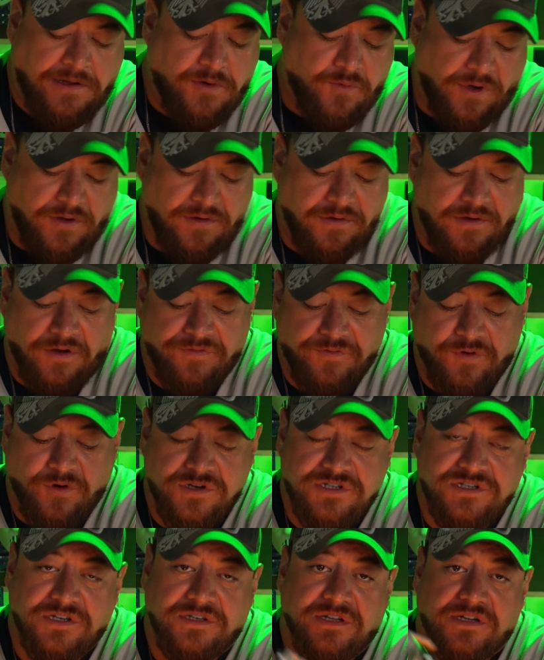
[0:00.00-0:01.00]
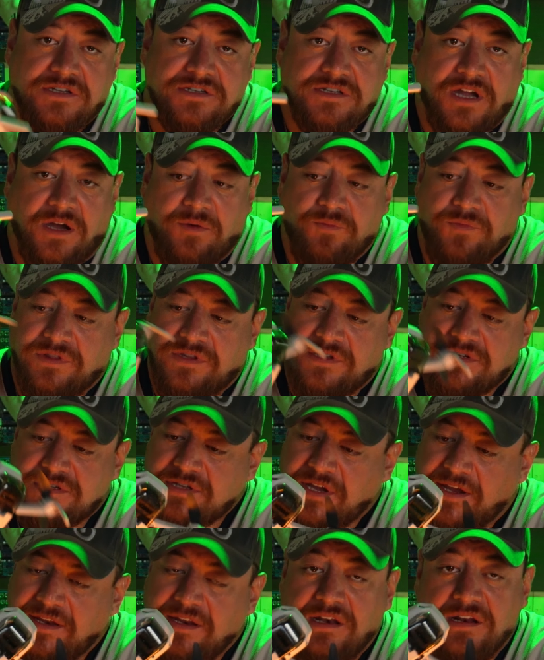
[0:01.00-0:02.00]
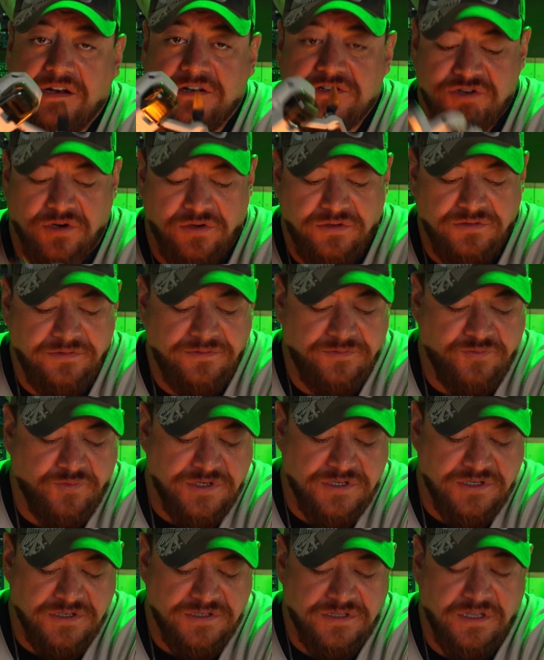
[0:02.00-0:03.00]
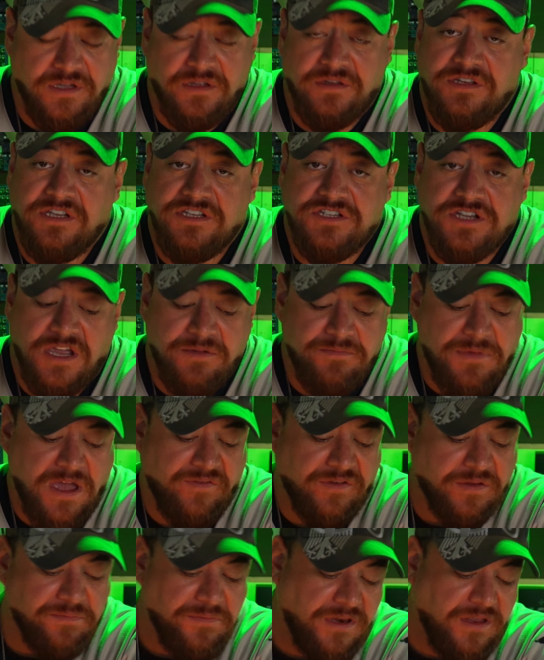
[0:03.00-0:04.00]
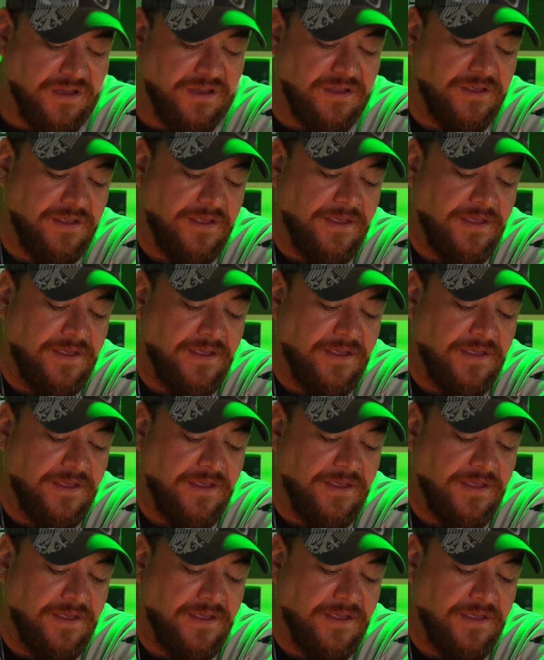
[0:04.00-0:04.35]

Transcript: Well, of course, it does come with this tiny little drone, which is the DJI Mavic Mini.